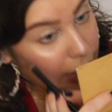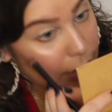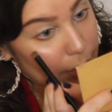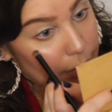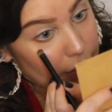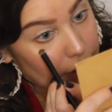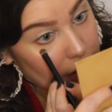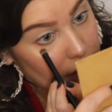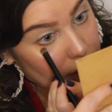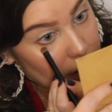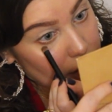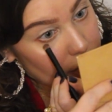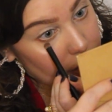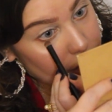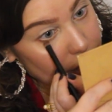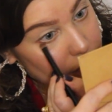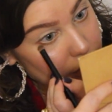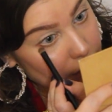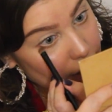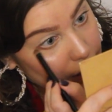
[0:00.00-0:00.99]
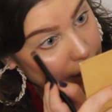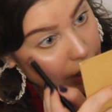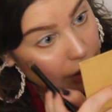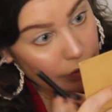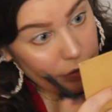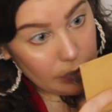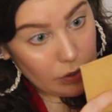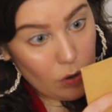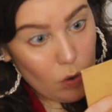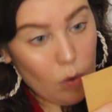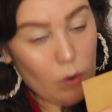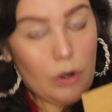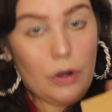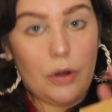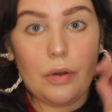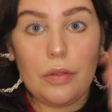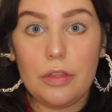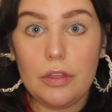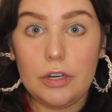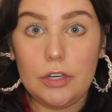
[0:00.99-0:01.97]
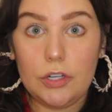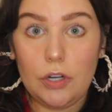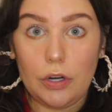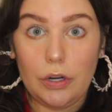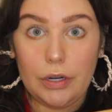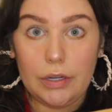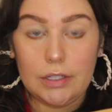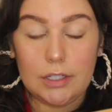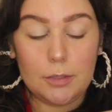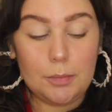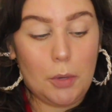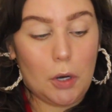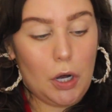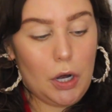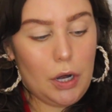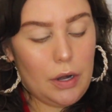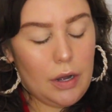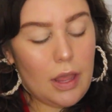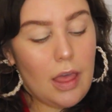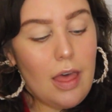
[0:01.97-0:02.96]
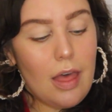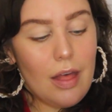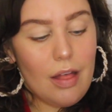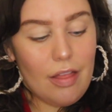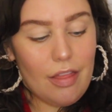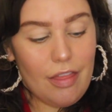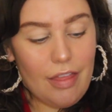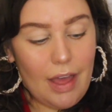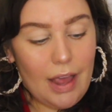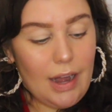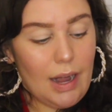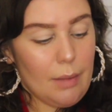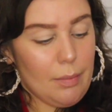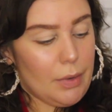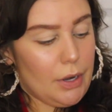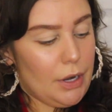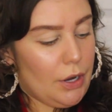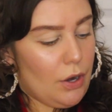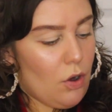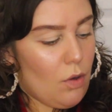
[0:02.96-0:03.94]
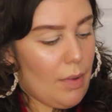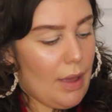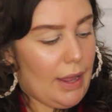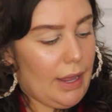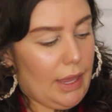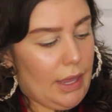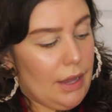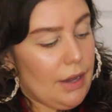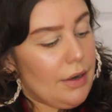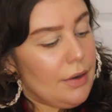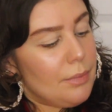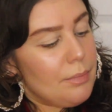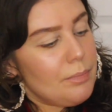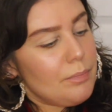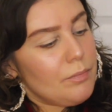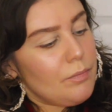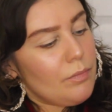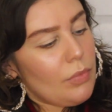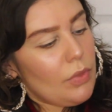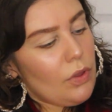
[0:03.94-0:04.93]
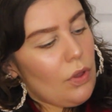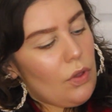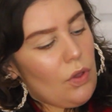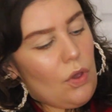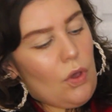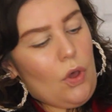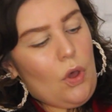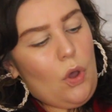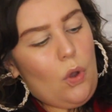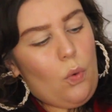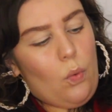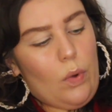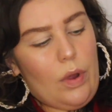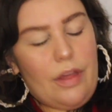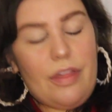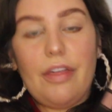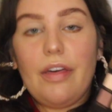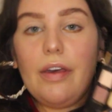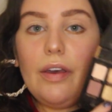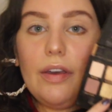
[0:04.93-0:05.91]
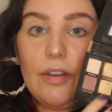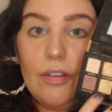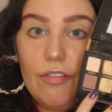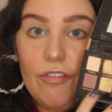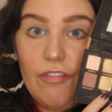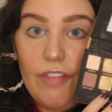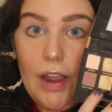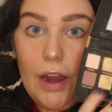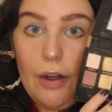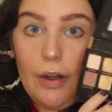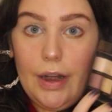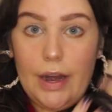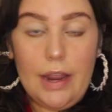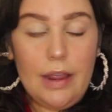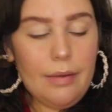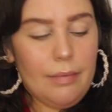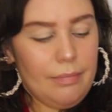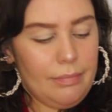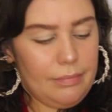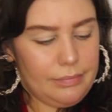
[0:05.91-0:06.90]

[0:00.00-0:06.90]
I want to leave that outer corner the darkest part. Then I'm going to go back in with Fairy.